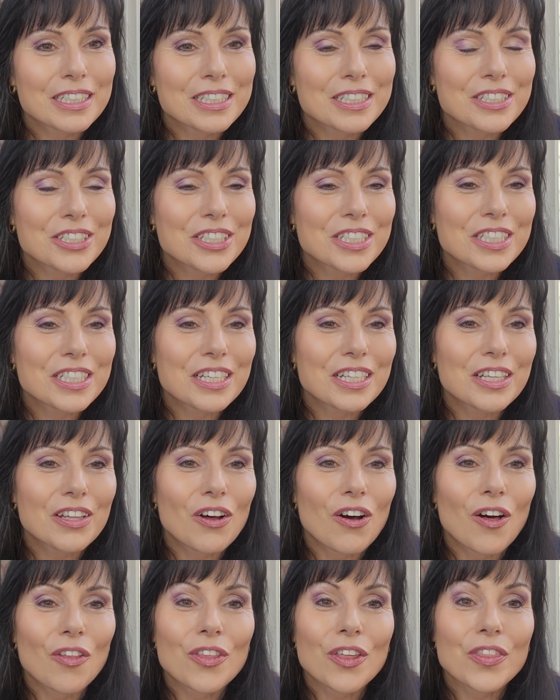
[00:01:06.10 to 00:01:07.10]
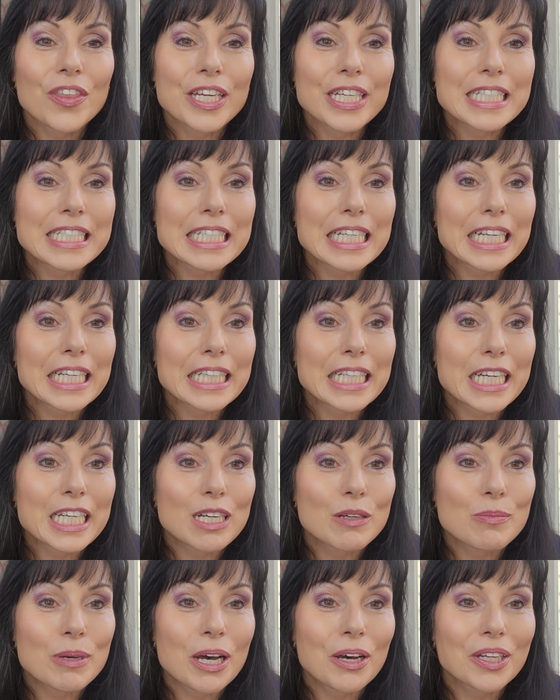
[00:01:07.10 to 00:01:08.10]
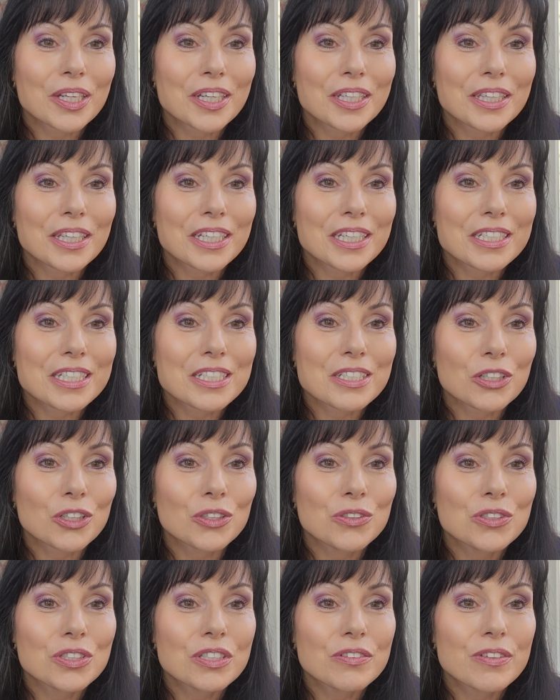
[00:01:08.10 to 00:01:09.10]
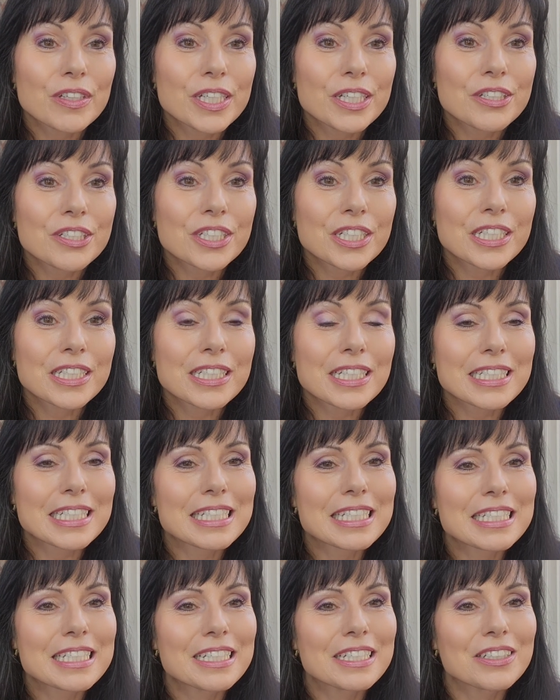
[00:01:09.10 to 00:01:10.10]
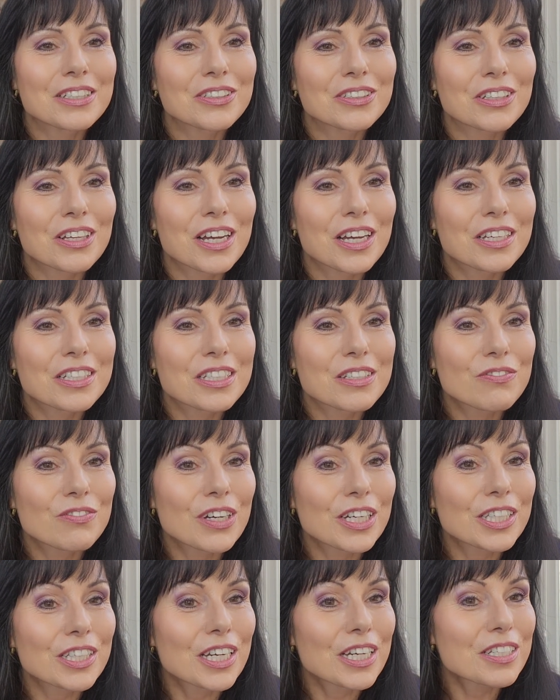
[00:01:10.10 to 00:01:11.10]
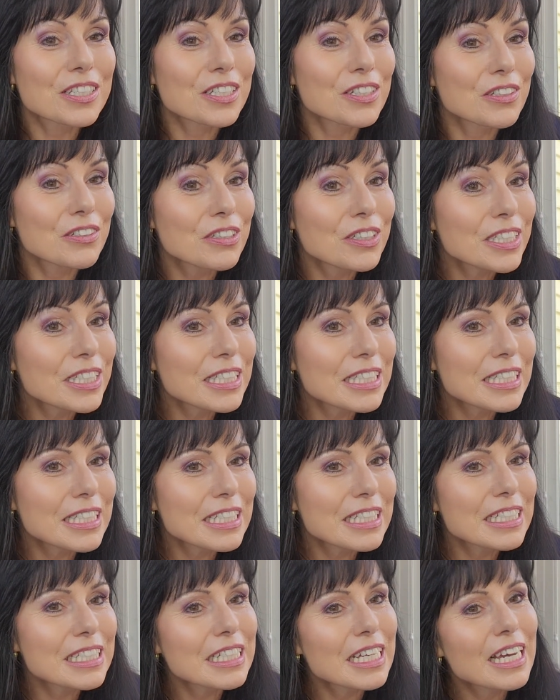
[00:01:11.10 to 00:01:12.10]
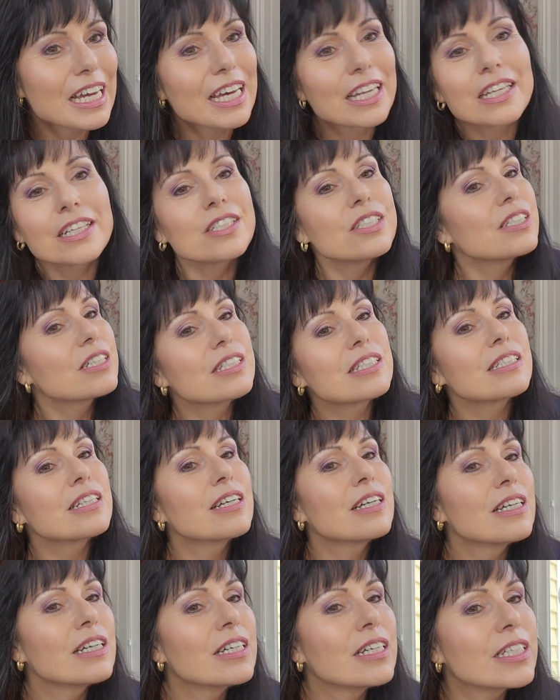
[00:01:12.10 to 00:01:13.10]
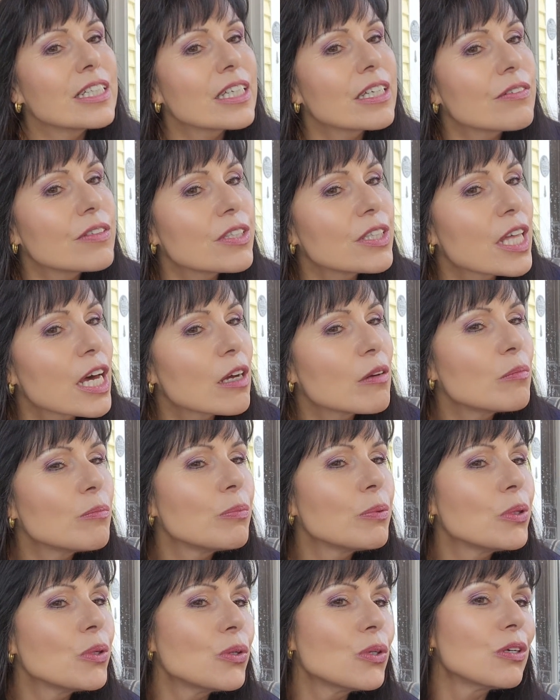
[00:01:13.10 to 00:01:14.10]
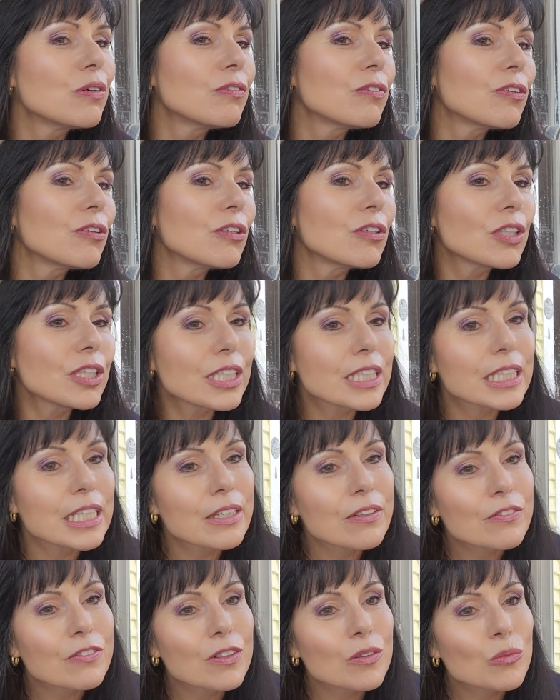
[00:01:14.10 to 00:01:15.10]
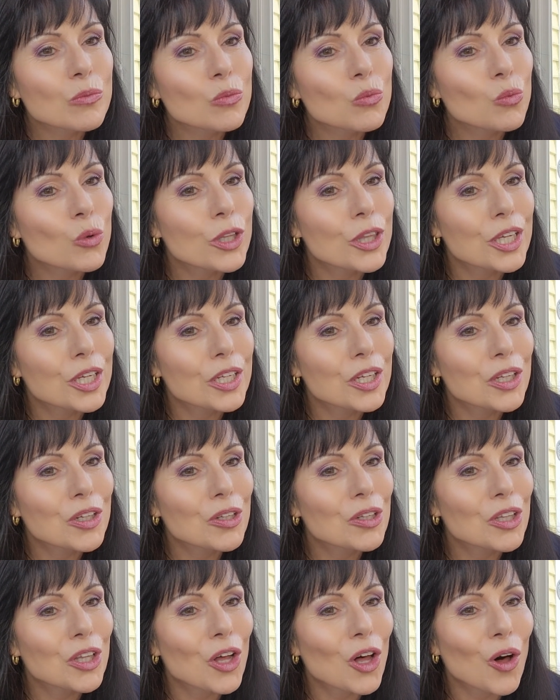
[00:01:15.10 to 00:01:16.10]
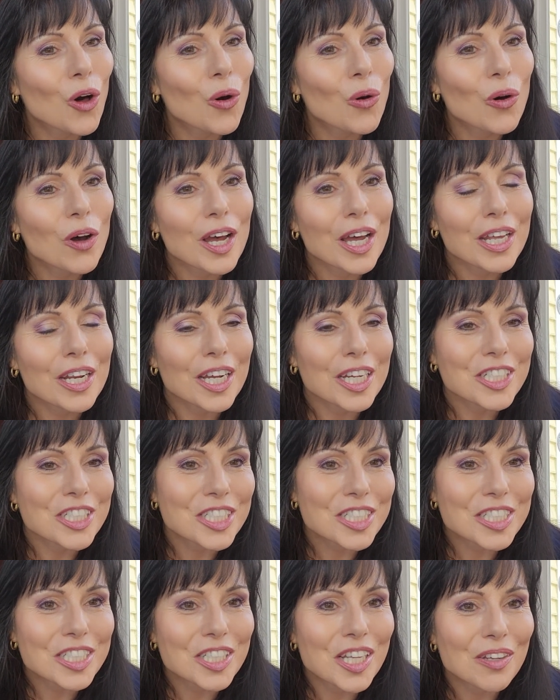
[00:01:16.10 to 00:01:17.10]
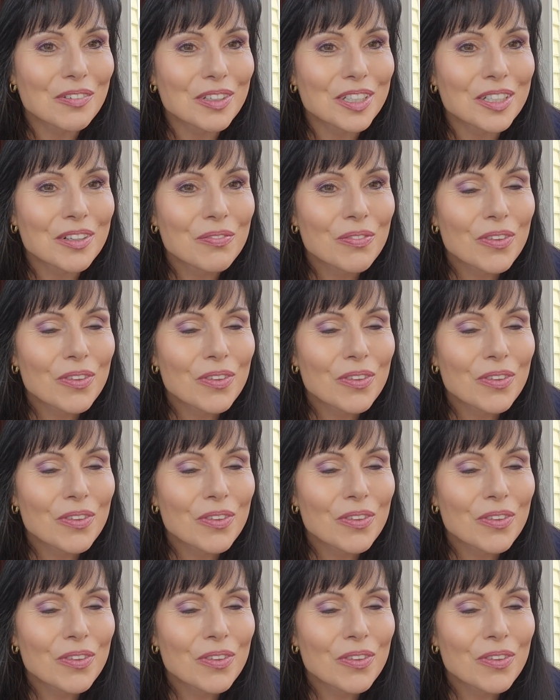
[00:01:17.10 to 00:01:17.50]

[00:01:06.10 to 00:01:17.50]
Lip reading: just all the things that I like about it, that it's an occlusive agent, it doesn't sit in your fine lines and creases, and it just gives you that beautiful lit from within glow, and I just love it.